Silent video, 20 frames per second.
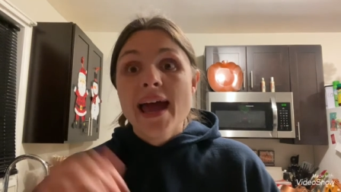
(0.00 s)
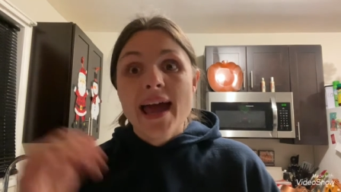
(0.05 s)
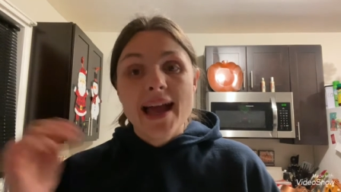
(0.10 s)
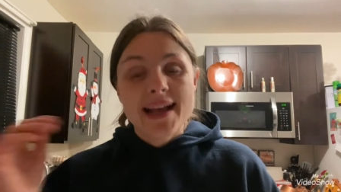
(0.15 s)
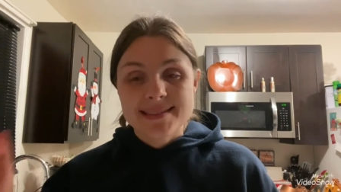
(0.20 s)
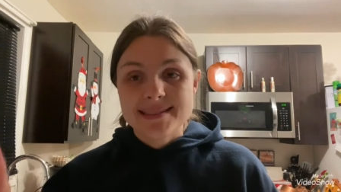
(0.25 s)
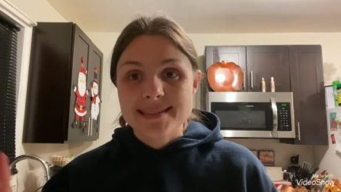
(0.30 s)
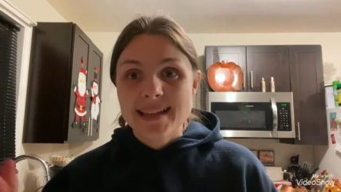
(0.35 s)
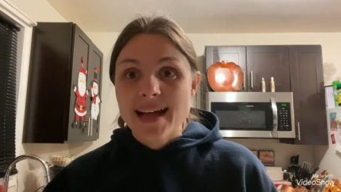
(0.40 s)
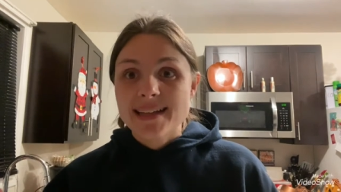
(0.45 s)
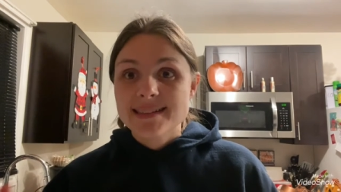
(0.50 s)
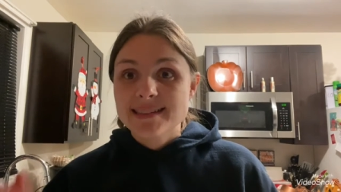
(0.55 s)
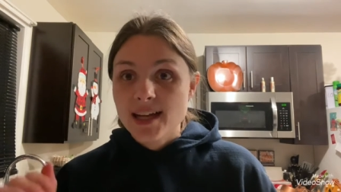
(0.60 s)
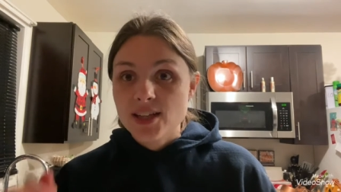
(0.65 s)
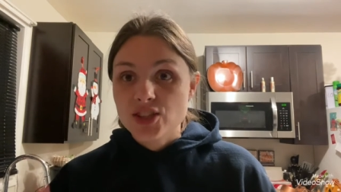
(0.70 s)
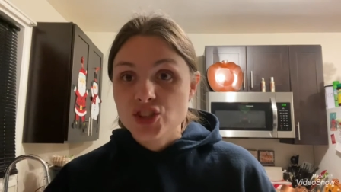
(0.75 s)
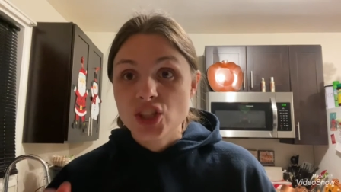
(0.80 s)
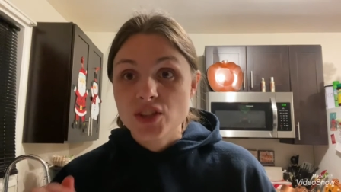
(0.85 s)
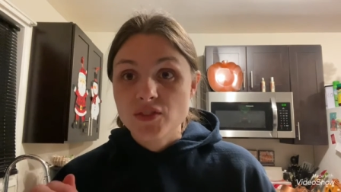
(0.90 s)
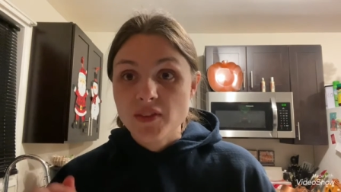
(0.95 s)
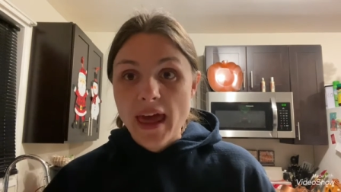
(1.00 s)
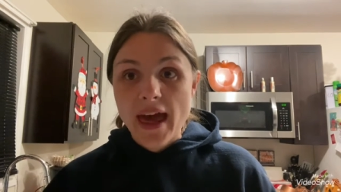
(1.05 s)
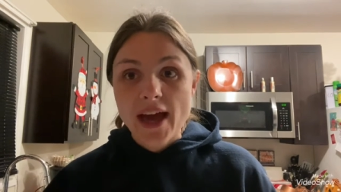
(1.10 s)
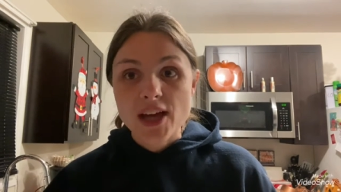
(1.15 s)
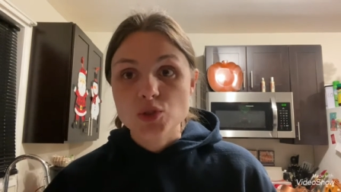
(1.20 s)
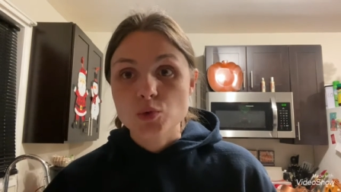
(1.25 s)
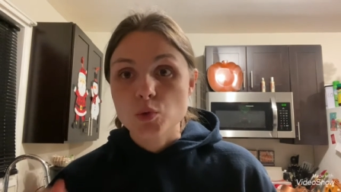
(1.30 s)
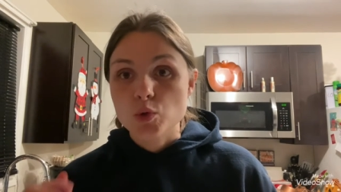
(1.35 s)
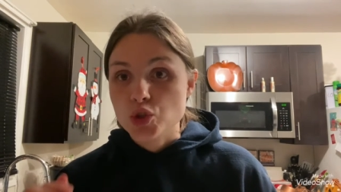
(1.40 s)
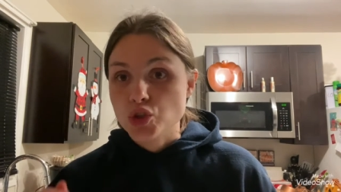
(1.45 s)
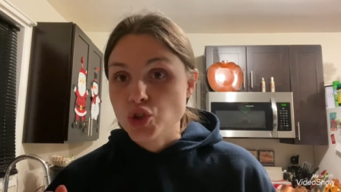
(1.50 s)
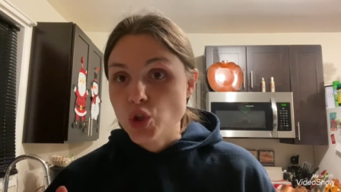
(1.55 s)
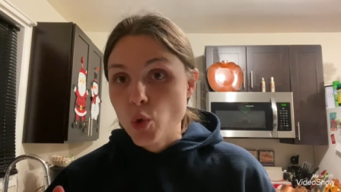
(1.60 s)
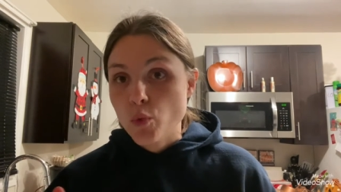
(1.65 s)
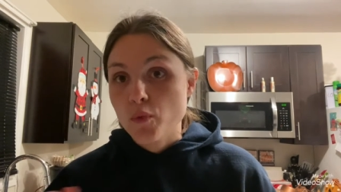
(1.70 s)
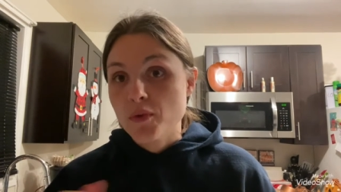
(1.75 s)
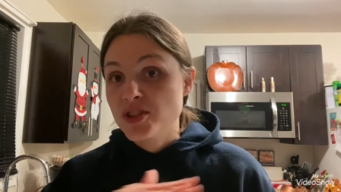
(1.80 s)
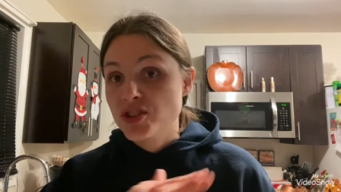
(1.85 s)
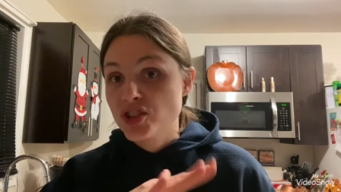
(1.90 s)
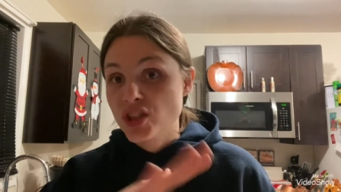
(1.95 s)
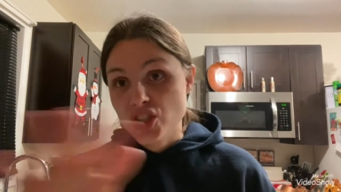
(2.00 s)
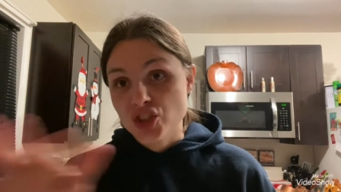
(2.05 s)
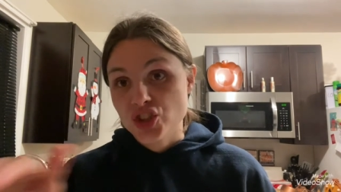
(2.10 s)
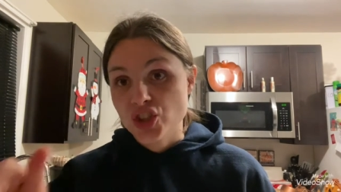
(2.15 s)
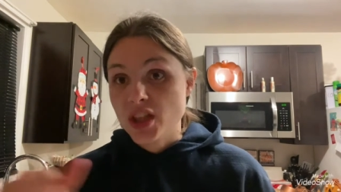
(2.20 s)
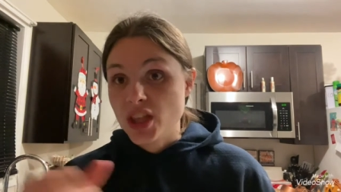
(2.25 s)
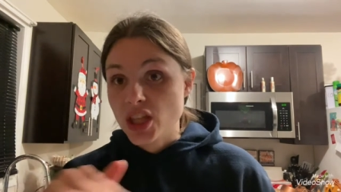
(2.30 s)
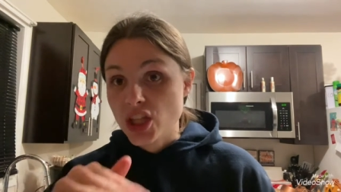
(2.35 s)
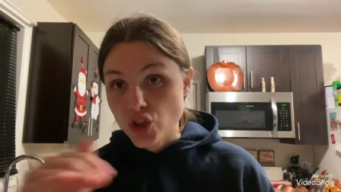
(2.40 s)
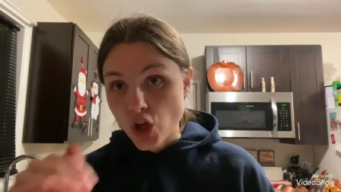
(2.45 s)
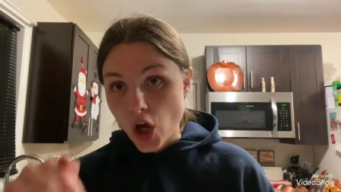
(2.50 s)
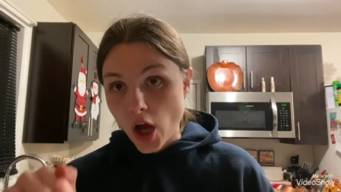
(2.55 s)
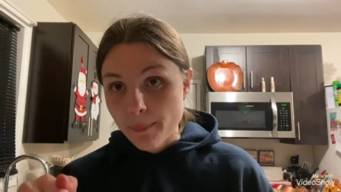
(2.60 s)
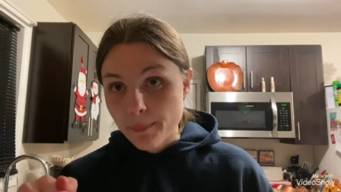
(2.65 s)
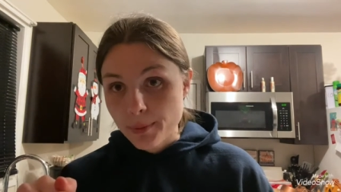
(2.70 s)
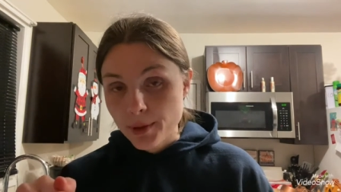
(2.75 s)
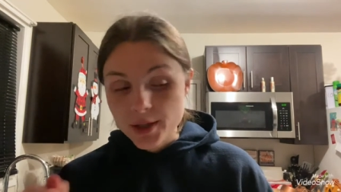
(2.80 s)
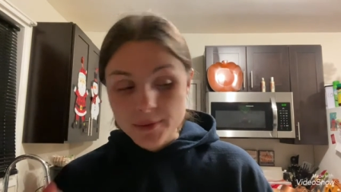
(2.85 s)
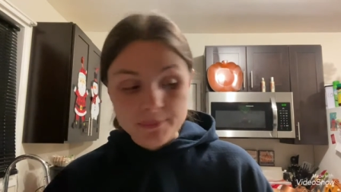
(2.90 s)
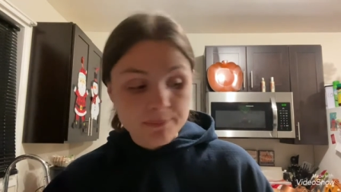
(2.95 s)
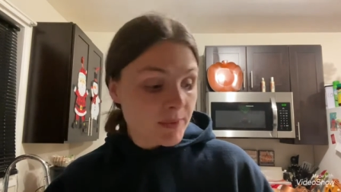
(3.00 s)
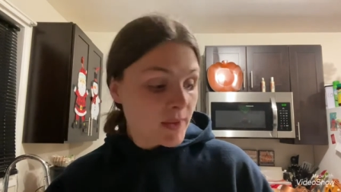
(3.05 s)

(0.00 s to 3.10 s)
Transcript: it's not touching the actual stove. It's touching the topper.